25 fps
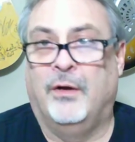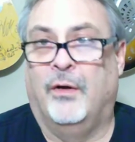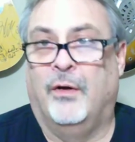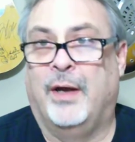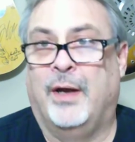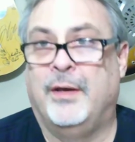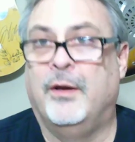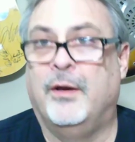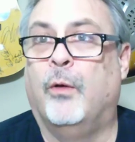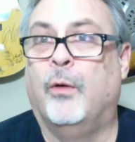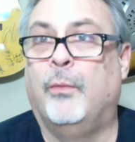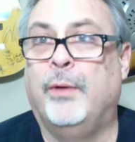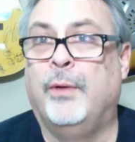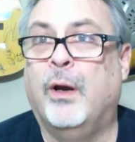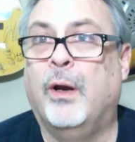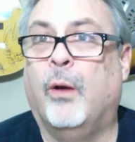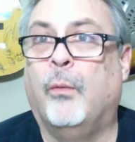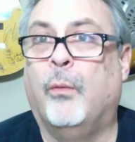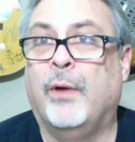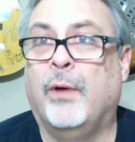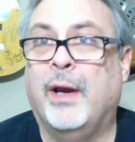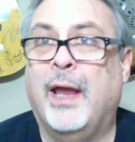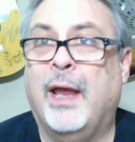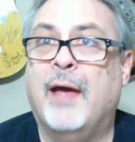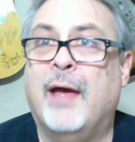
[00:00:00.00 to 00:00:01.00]
know we don't
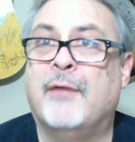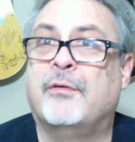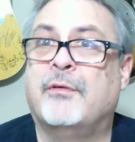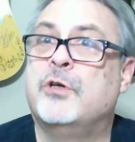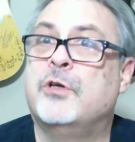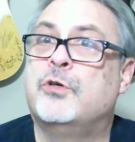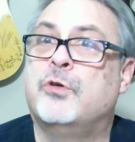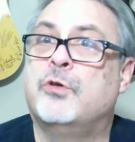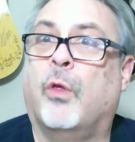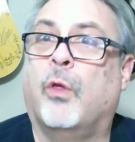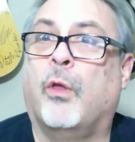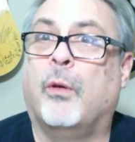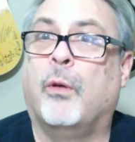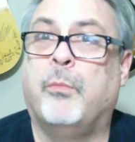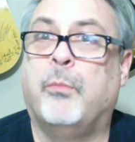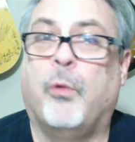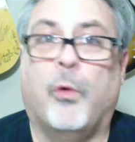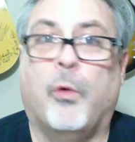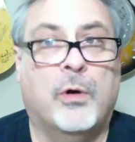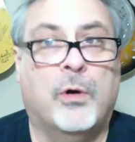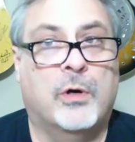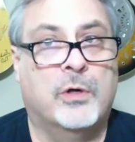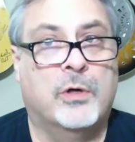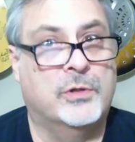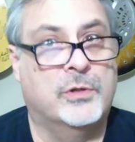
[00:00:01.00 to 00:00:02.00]
want to have control our
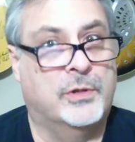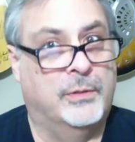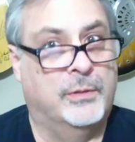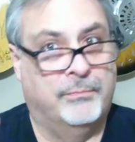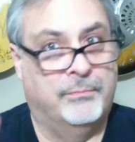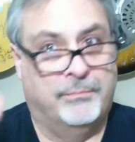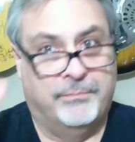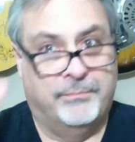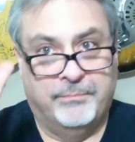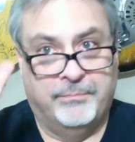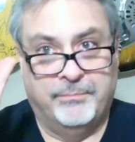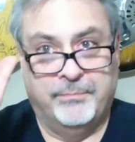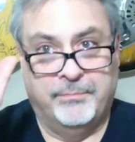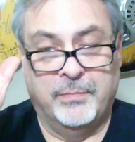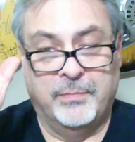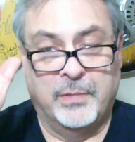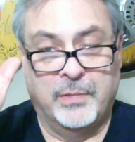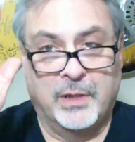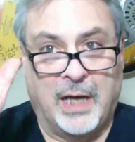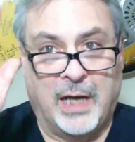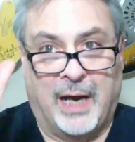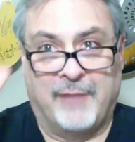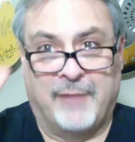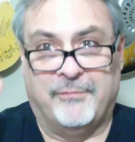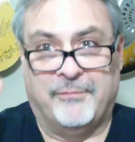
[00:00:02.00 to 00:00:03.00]
borders, and
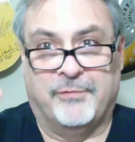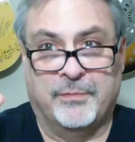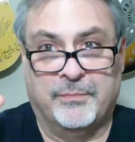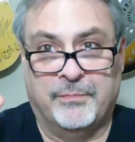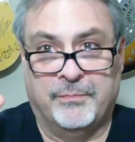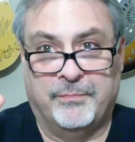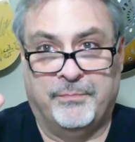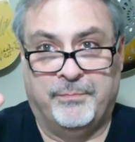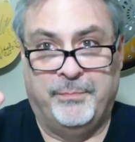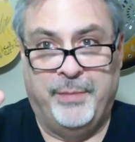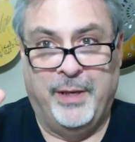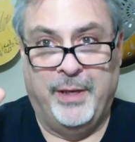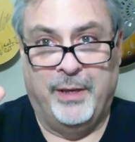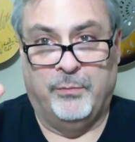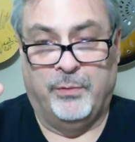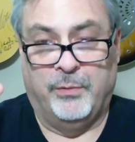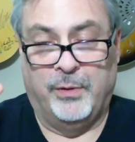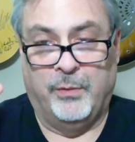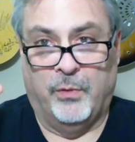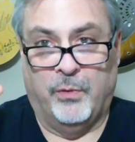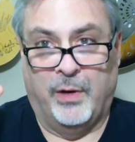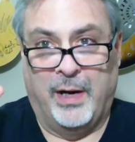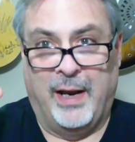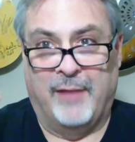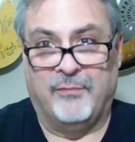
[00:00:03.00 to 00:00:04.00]
God forbid we
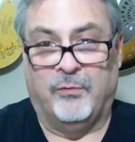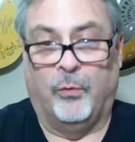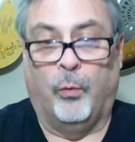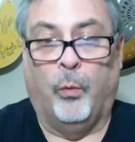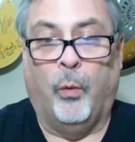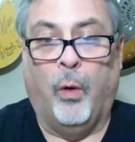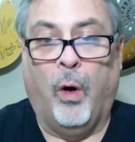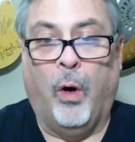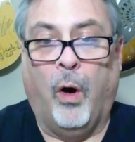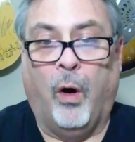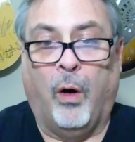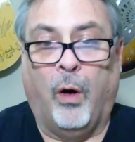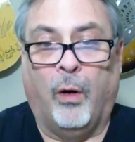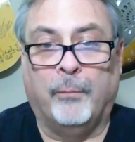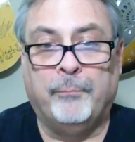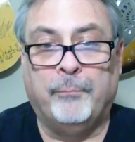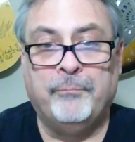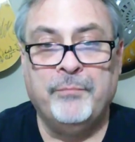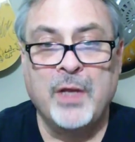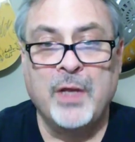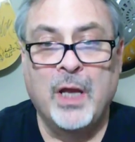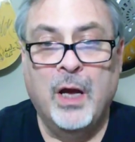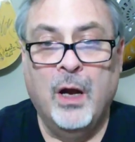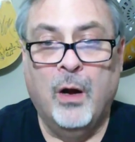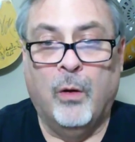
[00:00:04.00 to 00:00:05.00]
want to have a
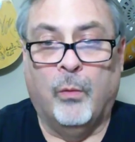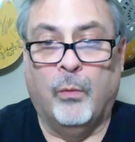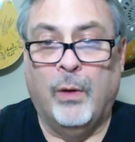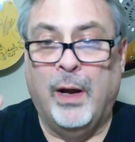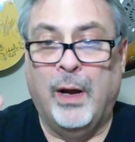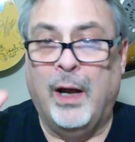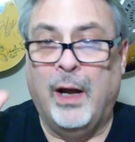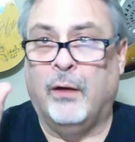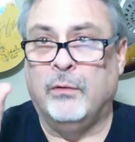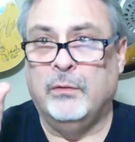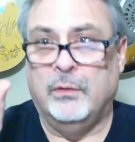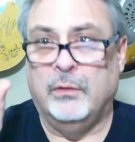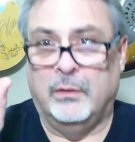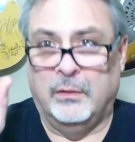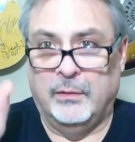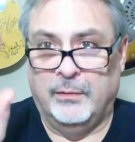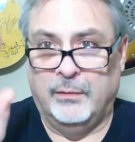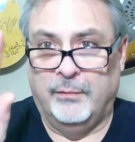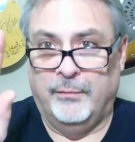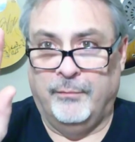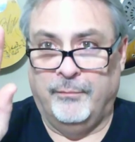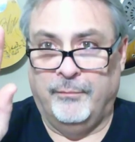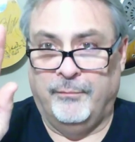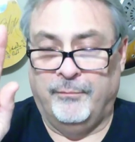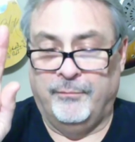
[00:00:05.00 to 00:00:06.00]
wall. Well,
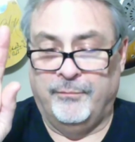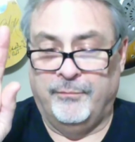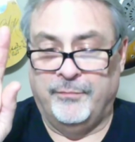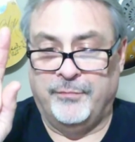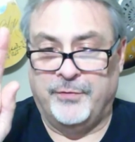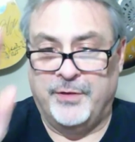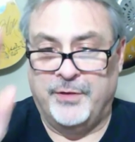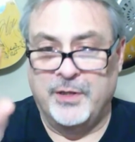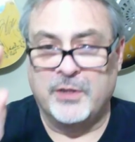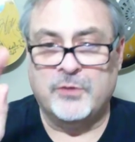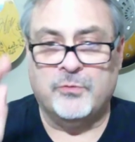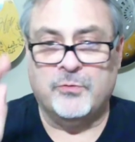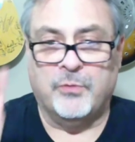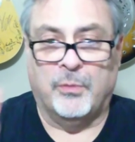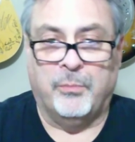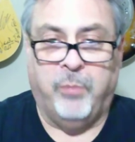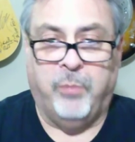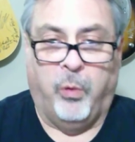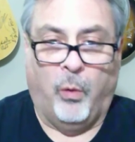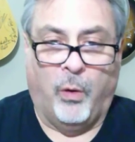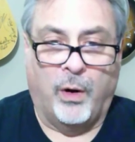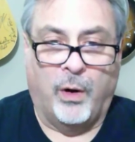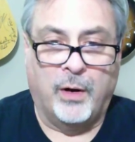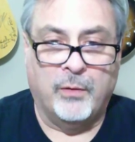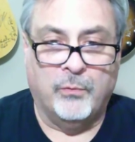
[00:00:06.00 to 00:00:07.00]
this
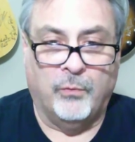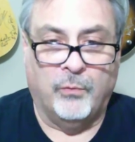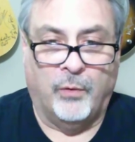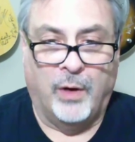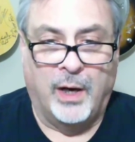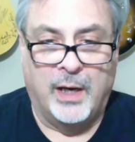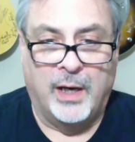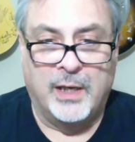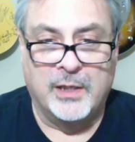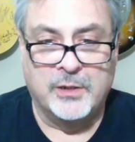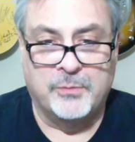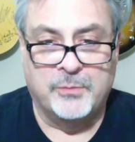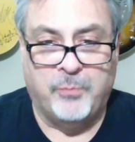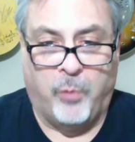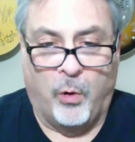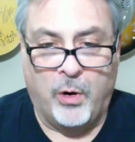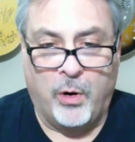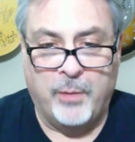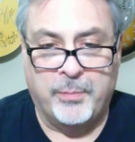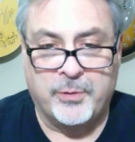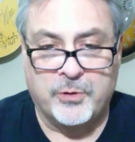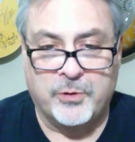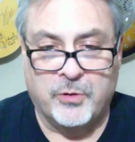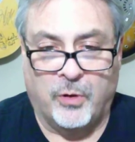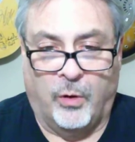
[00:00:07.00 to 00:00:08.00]
report was Border
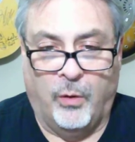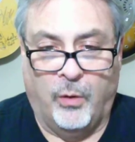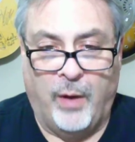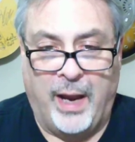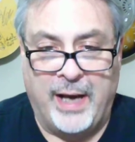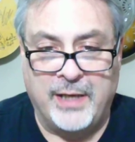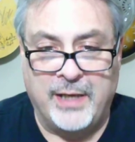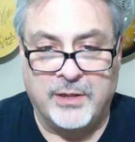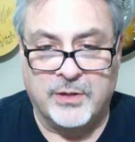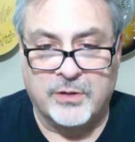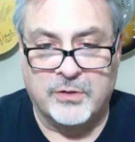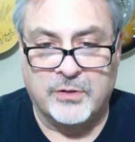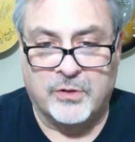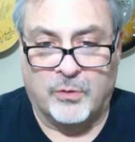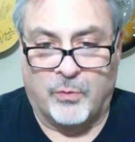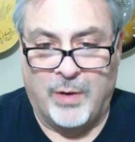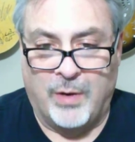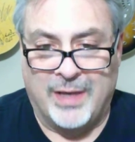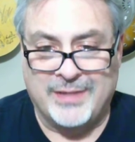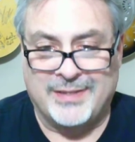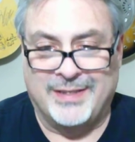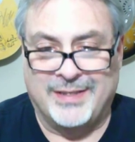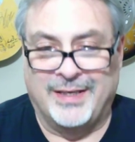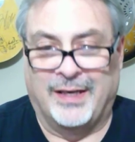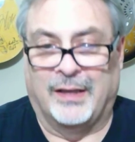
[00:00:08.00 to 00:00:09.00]
Patrol agents
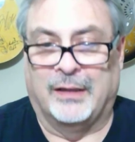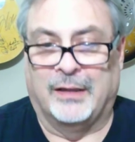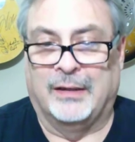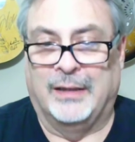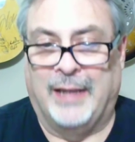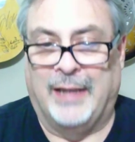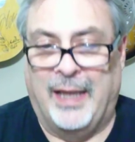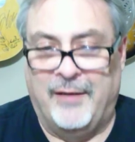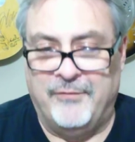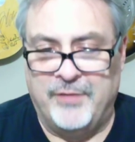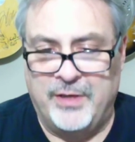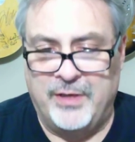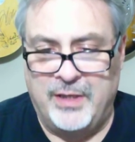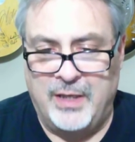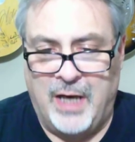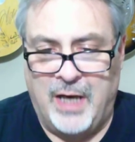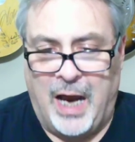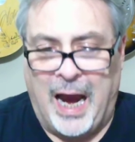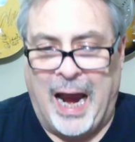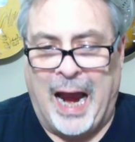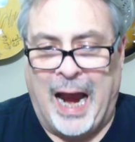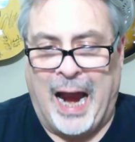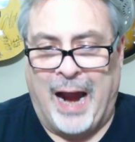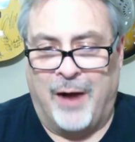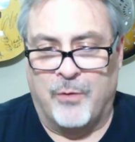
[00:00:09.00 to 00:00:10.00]
arrested 11
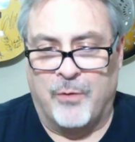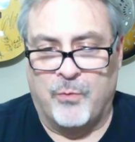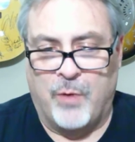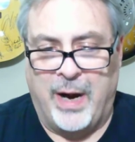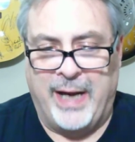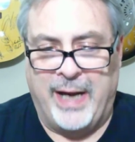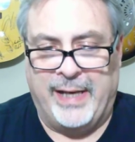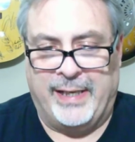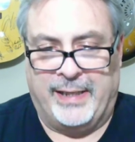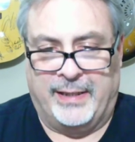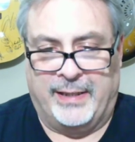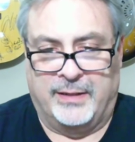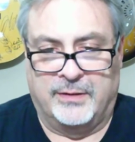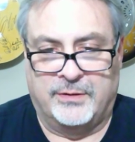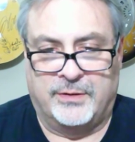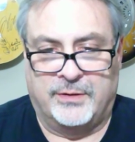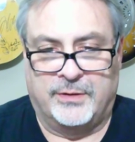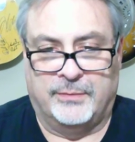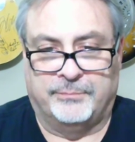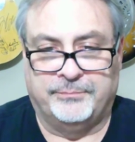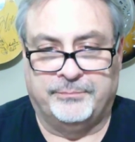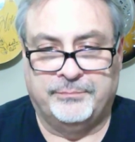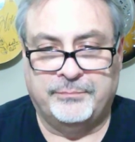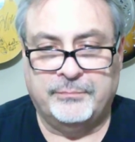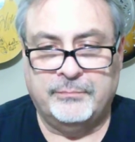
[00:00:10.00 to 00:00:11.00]

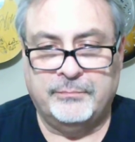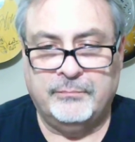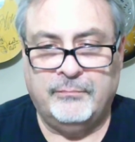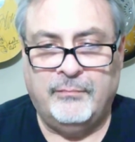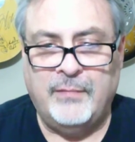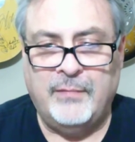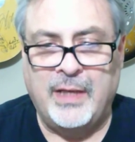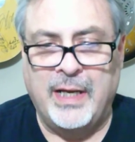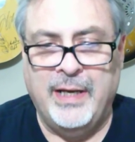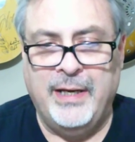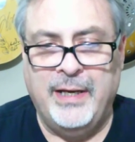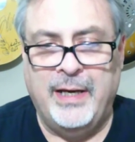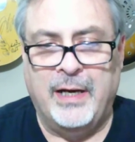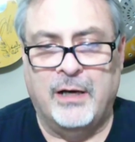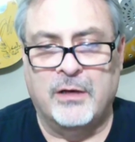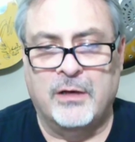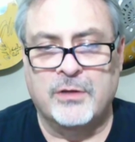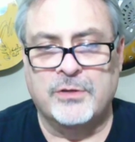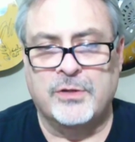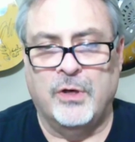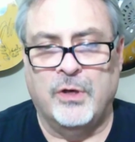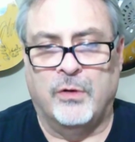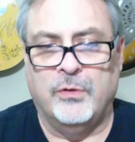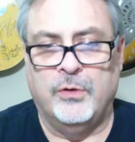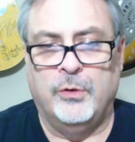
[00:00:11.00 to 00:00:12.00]
Iranians in
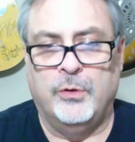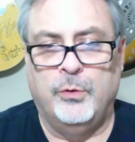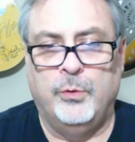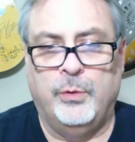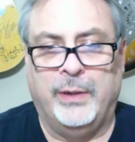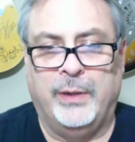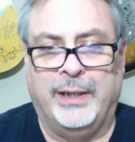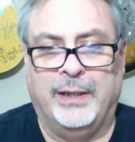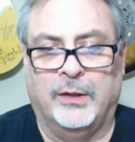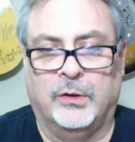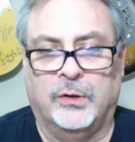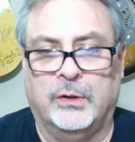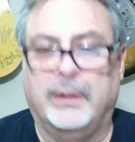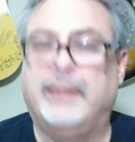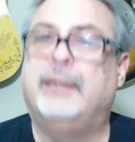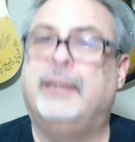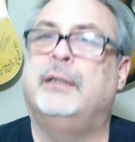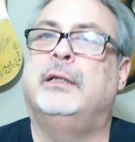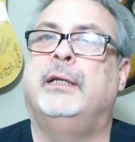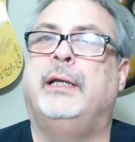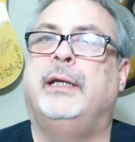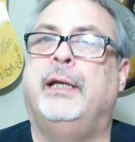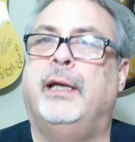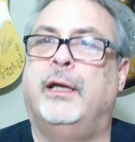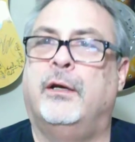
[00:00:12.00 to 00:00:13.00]
Arizona who
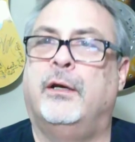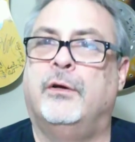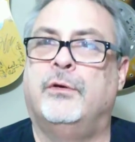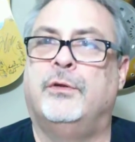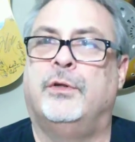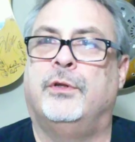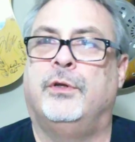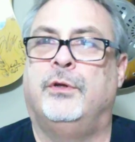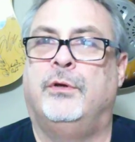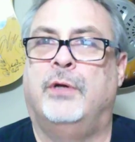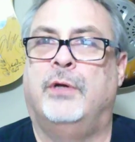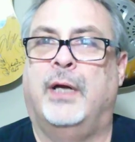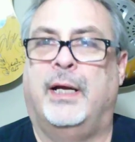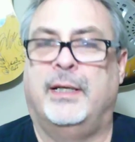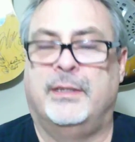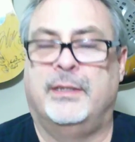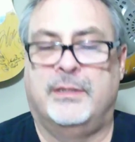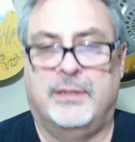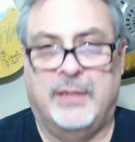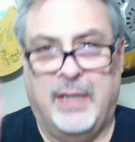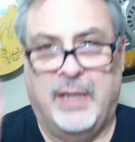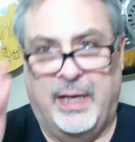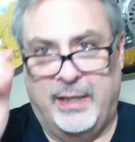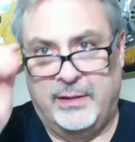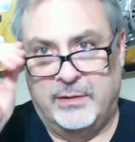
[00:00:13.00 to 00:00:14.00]
illegally entered the United
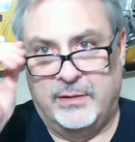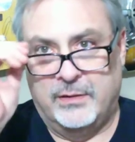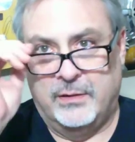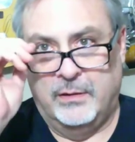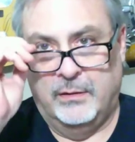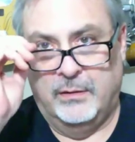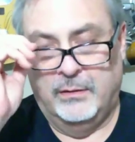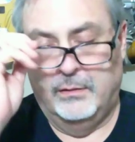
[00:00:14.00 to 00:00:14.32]
States.